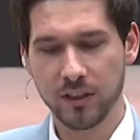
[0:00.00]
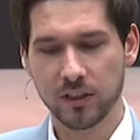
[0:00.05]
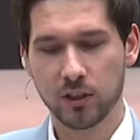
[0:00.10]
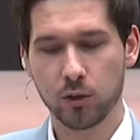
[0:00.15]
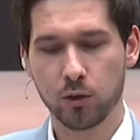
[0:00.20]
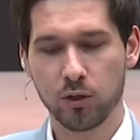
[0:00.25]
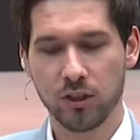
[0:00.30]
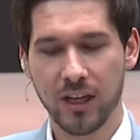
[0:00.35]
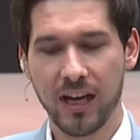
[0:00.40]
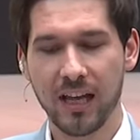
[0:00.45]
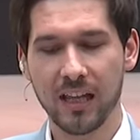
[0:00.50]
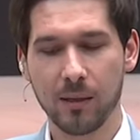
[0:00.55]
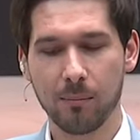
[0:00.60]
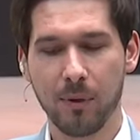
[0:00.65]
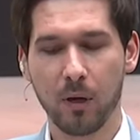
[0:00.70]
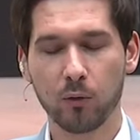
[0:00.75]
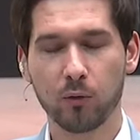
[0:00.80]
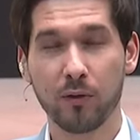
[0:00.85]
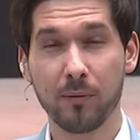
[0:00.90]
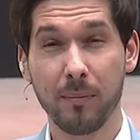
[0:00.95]
to tell
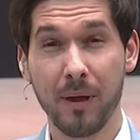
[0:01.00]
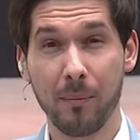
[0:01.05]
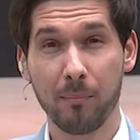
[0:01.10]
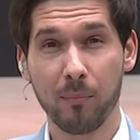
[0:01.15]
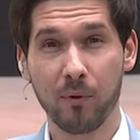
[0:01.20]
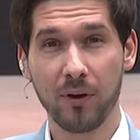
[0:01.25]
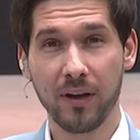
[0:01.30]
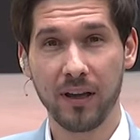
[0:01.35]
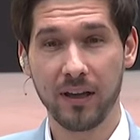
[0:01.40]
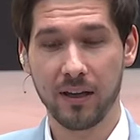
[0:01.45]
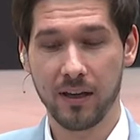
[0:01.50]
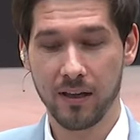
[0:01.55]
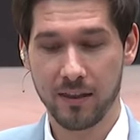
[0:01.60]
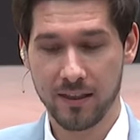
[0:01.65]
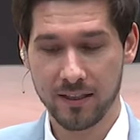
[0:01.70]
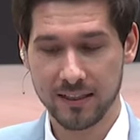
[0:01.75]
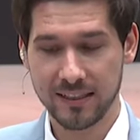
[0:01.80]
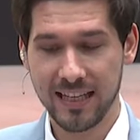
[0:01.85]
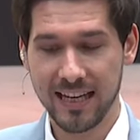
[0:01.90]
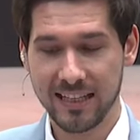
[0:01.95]
about remembering the
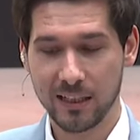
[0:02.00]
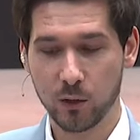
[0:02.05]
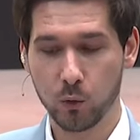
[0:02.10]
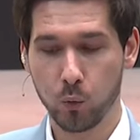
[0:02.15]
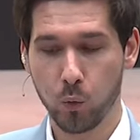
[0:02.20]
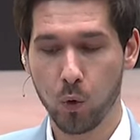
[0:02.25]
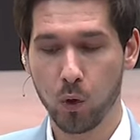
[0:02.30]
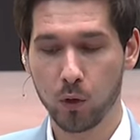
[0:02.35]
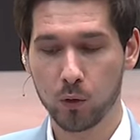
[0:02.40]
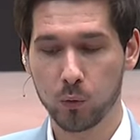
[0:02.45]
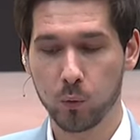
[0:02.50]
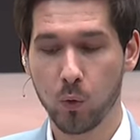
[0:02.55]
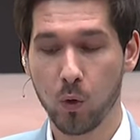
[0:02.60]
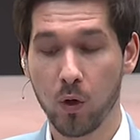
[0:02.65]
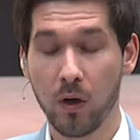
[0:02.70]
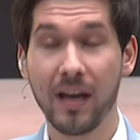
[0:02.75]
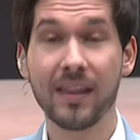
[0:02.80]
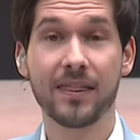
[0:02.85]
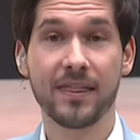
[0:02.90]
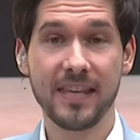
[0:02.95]
Second World
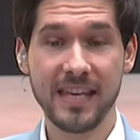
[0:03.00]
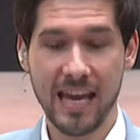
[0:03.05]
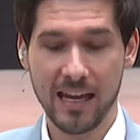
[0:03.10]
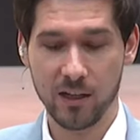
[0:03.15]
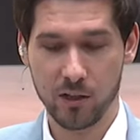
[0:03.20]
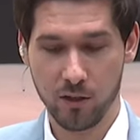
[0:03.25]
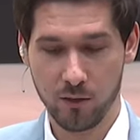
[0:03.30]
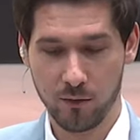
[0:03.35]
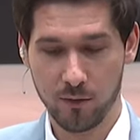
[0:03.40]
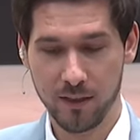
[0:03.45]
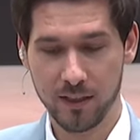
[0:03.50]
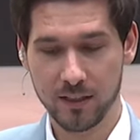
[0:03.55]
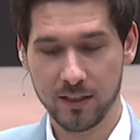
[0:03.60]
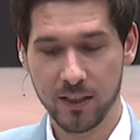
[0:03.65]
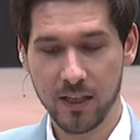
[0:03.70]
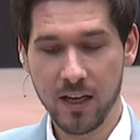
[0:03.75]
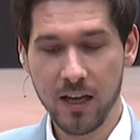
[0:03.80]
War and the end of it.